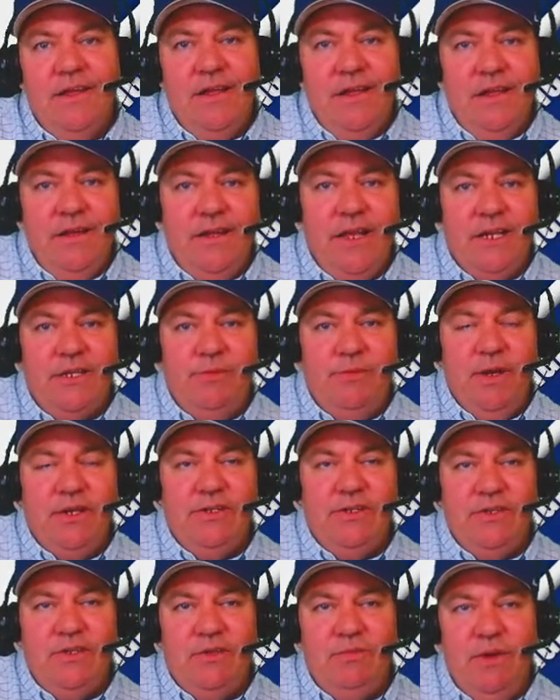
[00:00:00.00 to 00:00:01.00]
Next pitch
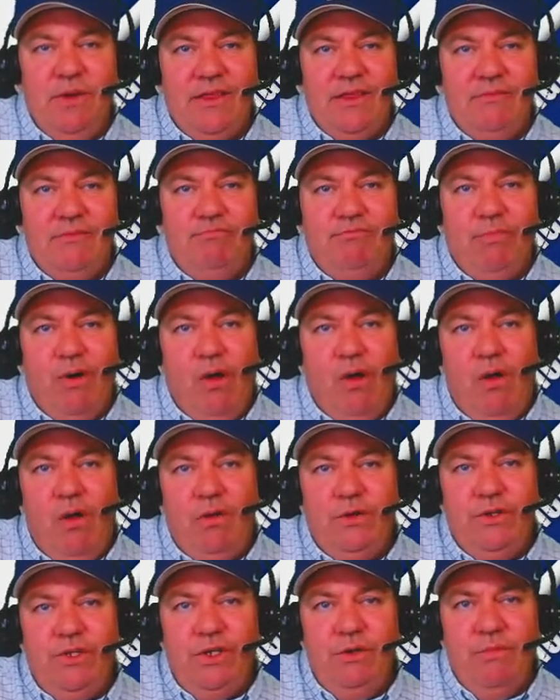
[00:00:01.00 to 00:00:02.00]
to Smith, ball.
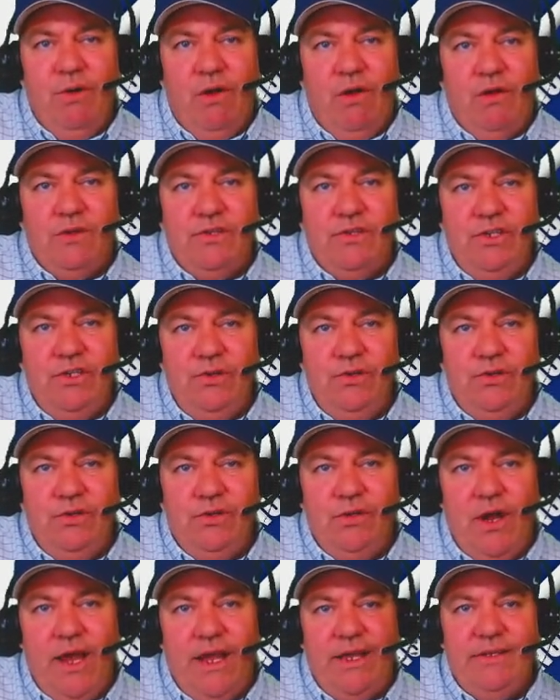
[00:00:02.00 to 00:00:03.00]
2 balls, 2
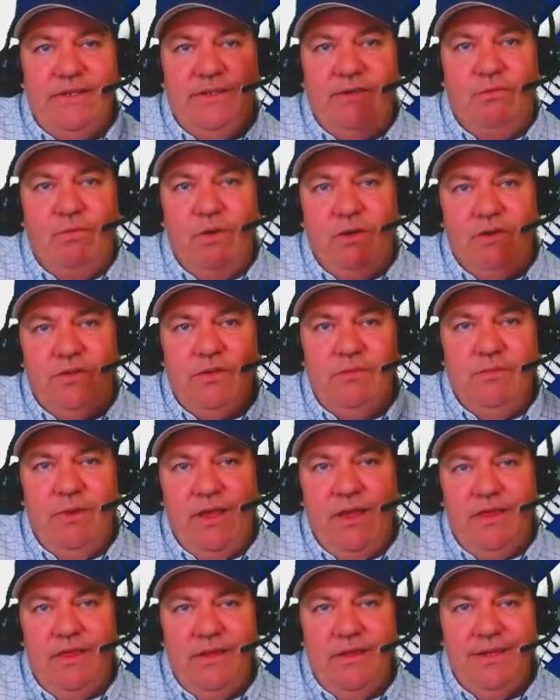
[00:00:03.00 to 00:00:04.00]
strikes to Will
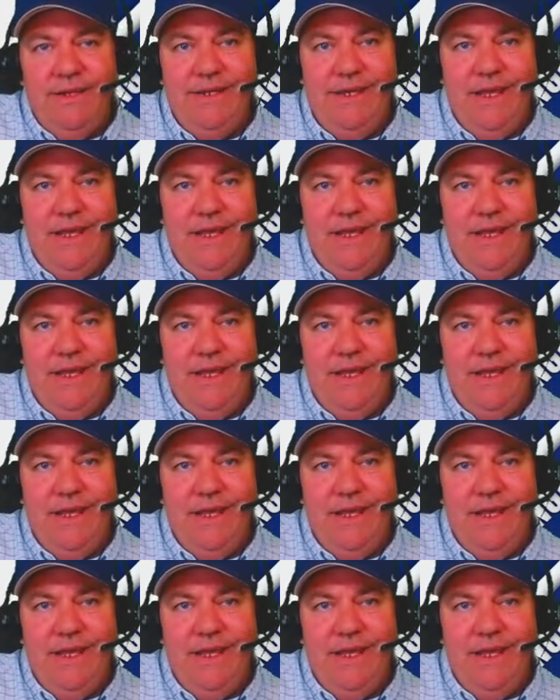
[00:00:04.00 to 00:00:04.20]
Smith.